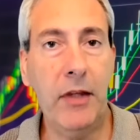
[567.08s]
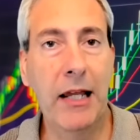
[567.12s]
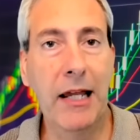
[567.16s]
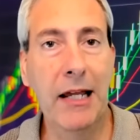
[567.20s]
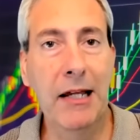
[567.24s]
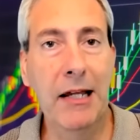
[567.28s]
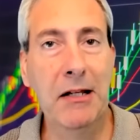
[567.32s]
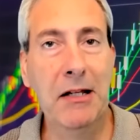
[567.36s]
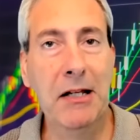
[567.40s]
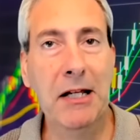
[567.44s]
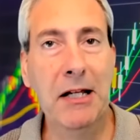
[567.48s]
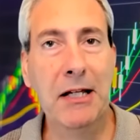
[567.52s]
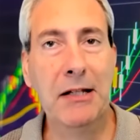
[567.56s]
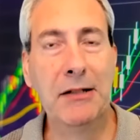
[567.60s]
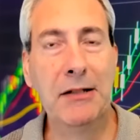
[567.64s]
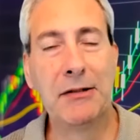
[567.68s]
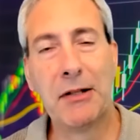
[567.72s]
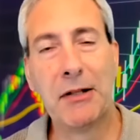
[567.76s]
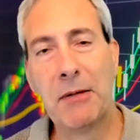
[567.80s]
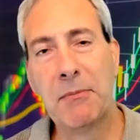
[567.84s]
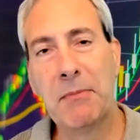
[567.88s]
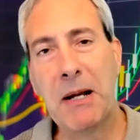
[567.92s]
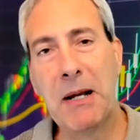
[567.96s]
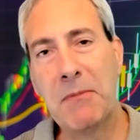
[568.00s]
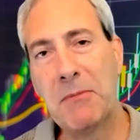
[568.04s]
Okay,
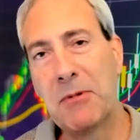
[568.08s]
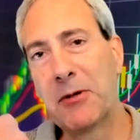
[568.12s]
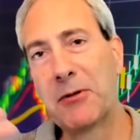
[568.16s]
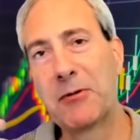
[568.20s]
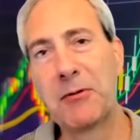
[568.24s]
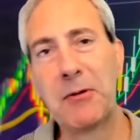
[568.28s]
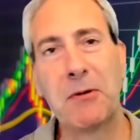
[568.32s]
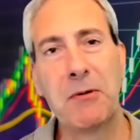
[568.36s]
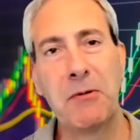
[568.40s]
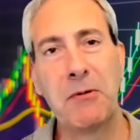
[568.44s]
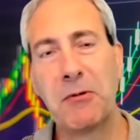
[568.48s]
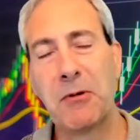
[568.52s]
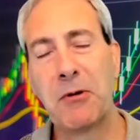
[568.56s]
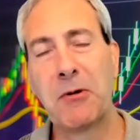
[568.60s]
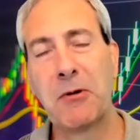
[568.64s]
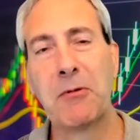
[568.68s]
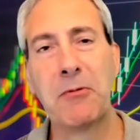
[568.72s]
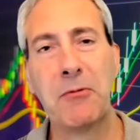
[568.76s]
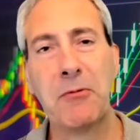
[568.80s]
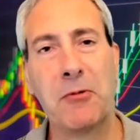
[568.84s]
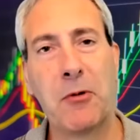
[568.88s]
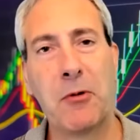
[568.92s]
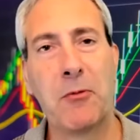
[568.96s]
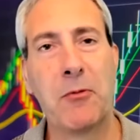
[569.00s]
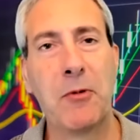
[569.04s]
so the members were
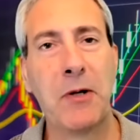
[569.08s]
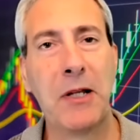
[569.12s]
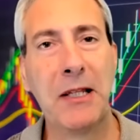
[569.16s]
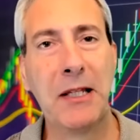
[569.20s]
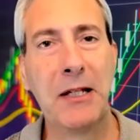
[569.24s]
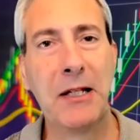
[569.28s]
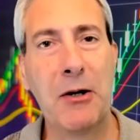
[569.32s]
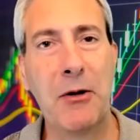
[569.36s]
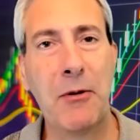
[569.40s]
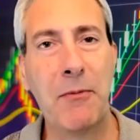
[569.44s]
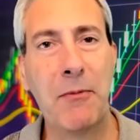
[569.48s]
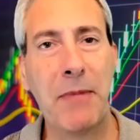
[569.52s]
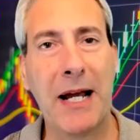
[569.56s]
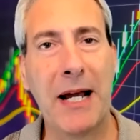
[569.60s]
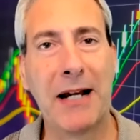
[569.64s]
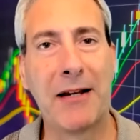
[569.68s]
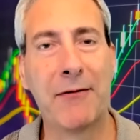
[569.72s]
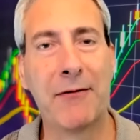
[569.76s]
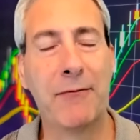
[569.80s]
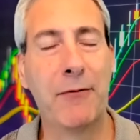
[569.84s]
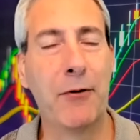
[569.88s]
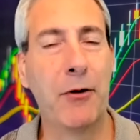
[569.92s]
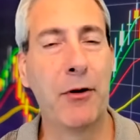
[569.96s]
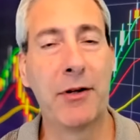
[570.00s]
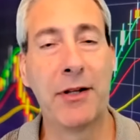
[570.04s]
really going back
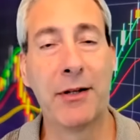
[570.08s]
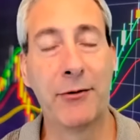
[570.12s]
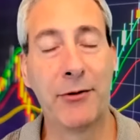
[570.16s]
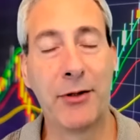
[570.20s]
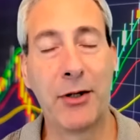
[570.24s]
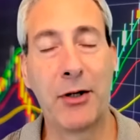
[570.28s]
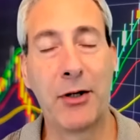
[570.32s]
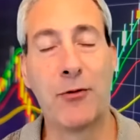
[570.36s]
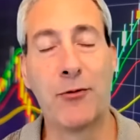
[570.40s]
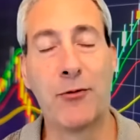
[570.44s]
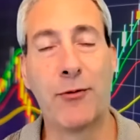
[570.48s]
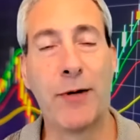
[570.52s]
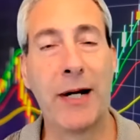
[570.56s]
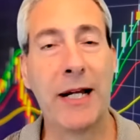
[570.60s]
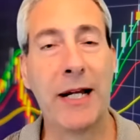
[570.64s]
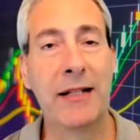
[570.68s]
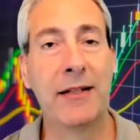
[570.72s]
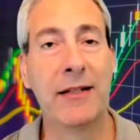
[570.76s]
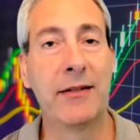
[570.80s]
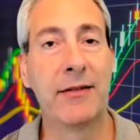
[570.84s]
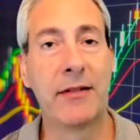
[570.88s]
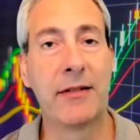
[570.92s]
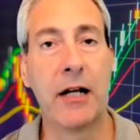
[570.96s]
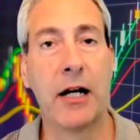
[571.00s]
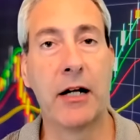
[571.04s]
and forth. It was a great
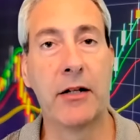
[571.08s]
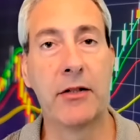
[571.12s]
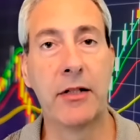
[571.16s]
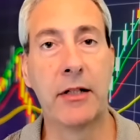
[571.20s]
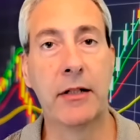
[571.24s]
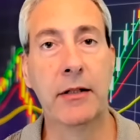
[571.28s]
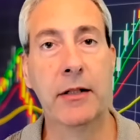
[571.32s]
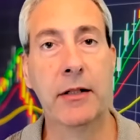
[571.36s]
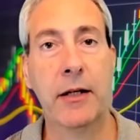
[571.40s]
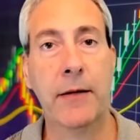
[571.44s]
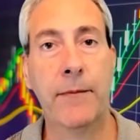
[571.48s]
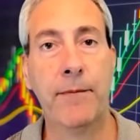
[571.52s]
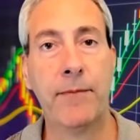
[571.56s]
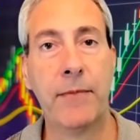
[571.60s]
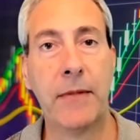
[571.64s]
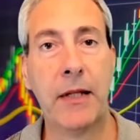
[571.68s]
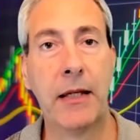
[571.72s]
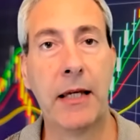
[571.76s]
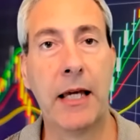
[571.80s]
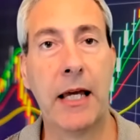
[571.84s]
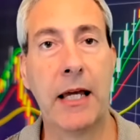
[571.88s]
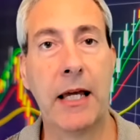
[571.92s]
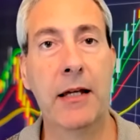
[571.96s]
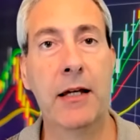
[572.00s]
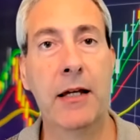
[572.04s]
discussion,
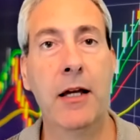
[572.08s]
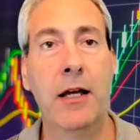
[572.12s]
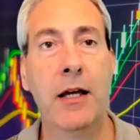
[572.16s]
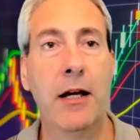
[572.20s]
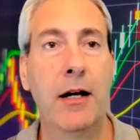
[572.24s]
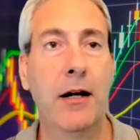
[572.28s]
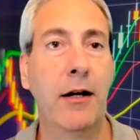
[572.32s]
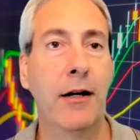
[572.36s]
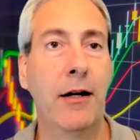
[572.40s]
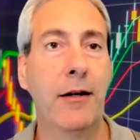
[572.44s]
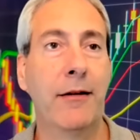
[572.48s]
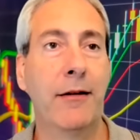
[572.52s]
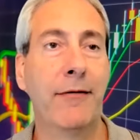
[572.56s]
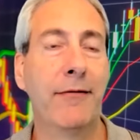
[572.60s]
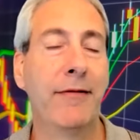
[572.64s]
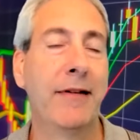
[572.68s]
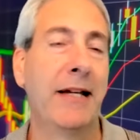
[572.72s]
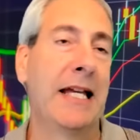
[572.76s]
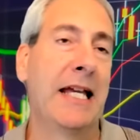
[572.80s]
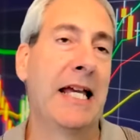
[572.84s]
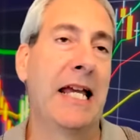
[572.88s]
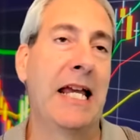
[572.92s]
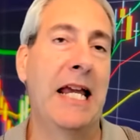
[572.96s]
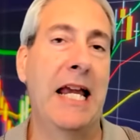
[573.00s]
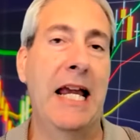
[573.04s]
okay, of,
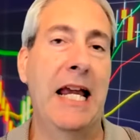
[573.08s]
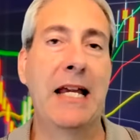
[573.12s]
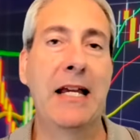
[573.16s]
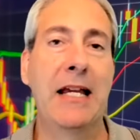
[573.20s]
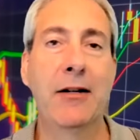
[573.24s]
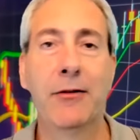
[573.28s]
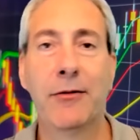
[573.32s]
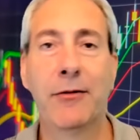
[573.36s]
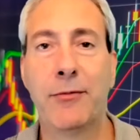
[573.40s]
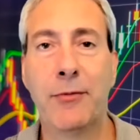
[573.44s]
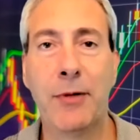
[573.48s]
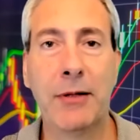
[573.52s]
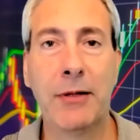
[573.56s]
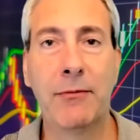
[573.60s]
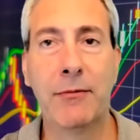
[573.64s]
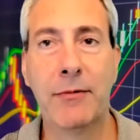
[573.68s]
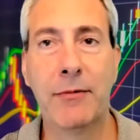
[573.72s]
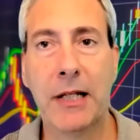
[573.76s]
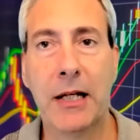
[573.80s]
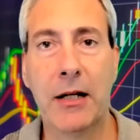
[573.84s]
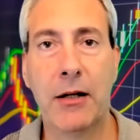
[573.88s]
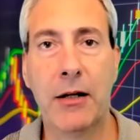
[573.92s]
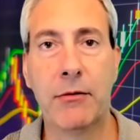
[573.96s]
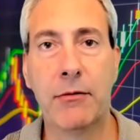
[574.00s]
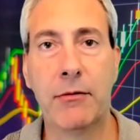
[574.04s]
hey, here's what,
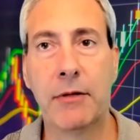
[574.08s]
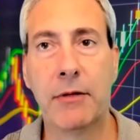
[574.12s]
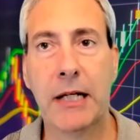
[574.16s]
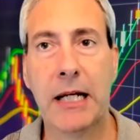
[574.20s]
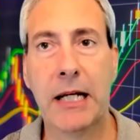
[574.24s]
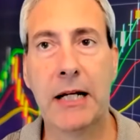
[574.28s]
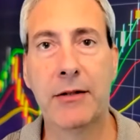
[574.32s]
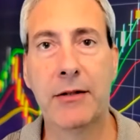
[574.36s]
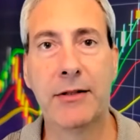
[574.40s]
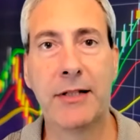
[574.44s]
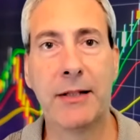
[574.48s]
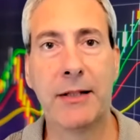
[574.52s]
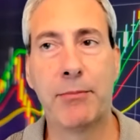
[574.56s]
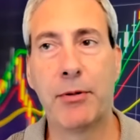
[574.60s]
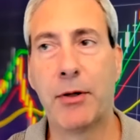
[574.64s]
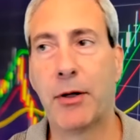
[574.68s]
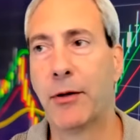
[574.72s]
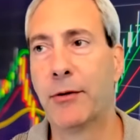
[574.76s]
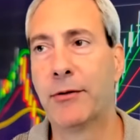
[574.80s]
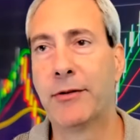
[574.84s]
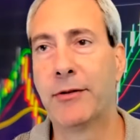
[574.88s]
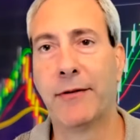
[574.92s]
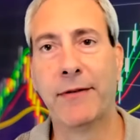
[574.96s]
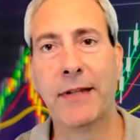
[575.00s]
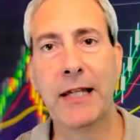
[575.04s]
here's the
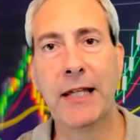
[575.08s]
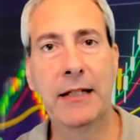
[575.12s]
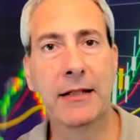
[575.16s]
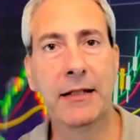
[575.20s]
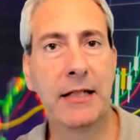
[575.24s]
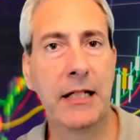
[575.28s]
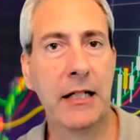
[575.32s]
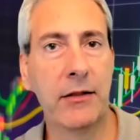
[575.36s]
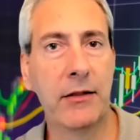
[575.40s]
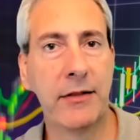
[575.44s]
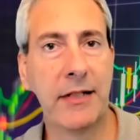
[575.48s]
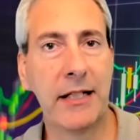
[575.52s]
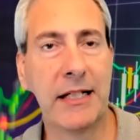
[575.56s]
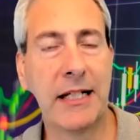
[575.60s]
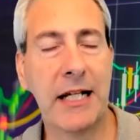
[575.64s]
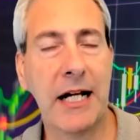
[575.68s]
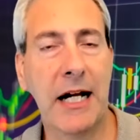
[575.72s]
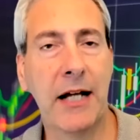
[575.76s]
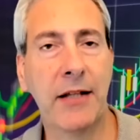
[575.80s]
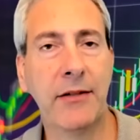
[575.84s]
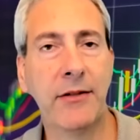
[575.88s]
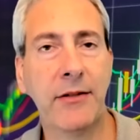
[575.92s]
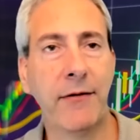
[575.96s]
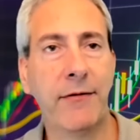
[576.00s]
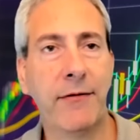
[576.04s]
pros of this, here's the
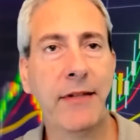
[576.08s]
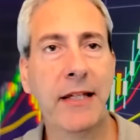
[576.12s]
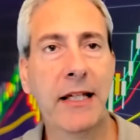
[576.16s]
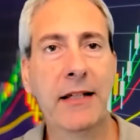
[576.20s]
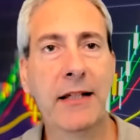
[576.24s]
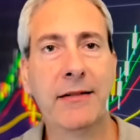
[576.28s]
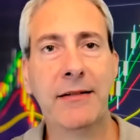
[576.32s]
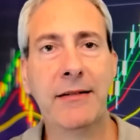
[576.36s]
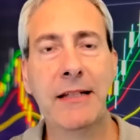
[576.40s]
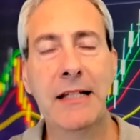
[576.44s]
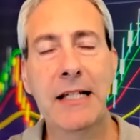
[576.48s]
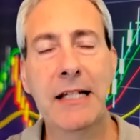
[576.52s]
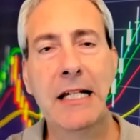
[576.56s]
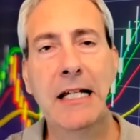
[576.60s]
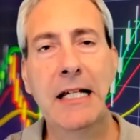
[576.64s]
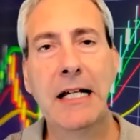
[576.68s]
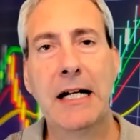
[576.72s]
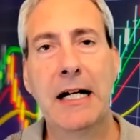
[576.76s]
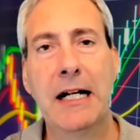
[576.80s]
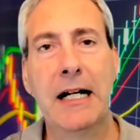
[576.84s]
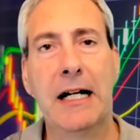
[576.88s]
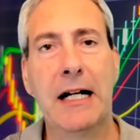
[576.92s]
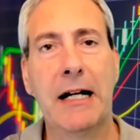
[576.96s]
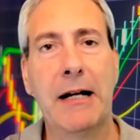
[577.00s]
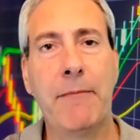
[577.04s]
cons of this.
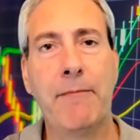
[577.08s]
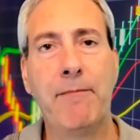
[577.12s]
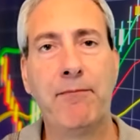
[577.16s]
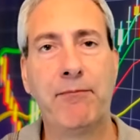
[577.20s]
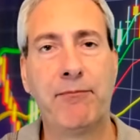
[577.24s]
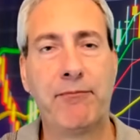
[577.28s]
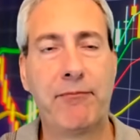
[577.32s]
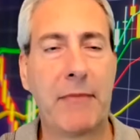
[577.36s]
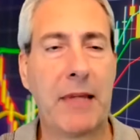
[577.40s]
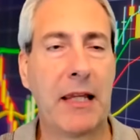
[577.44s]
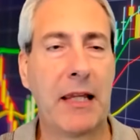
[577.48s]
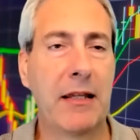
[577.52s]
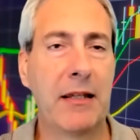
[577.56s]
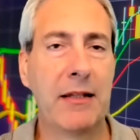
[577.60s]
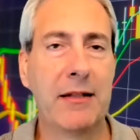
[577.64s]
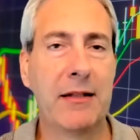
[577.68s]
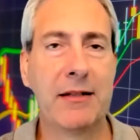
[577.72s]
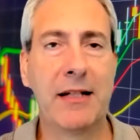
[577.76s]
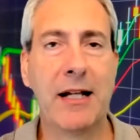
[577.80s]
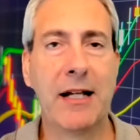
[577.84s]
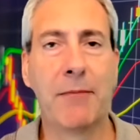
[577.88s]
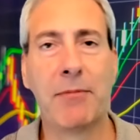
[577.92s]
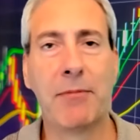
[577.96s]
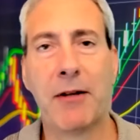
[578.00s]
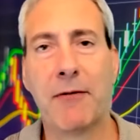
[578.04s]
A
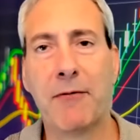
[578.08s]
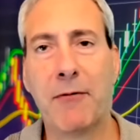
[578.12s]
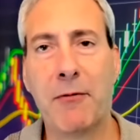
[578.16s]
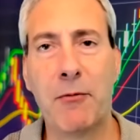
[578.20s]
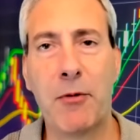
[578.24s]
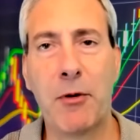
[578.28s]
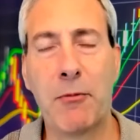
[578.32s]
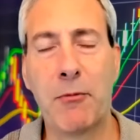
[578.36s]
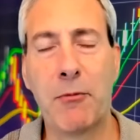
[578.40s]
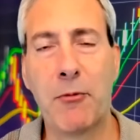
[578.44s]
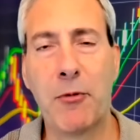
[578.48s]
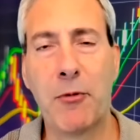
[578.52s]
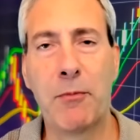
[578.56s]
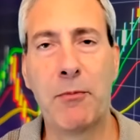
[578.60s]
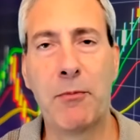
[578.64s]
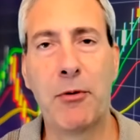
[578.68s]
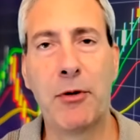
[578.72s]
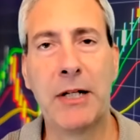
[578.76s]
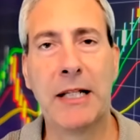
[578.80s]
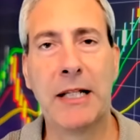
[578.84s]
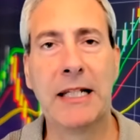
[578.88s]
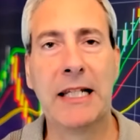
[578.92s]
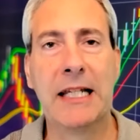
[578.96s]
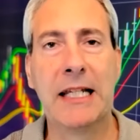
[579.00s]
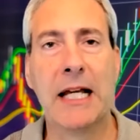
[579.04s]
couple of them were
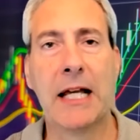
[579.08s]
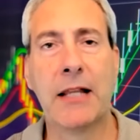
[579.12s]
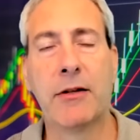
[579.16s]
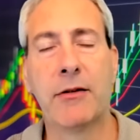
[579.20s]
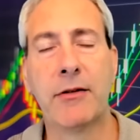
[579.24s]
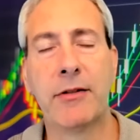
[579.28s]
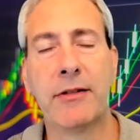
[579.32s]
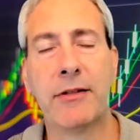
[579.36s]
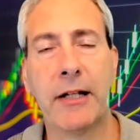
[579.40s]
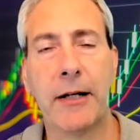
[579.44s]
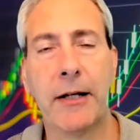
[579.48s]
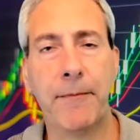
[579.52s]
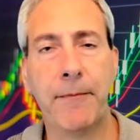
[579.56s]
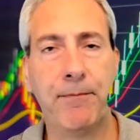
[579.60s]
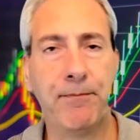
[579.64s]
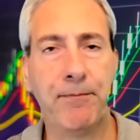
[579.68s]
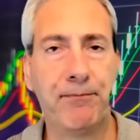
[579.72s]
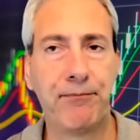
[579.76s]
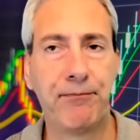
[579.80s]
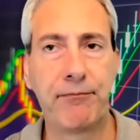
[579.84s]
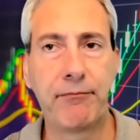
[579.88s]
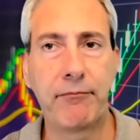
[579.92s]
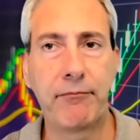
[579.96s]
putting together some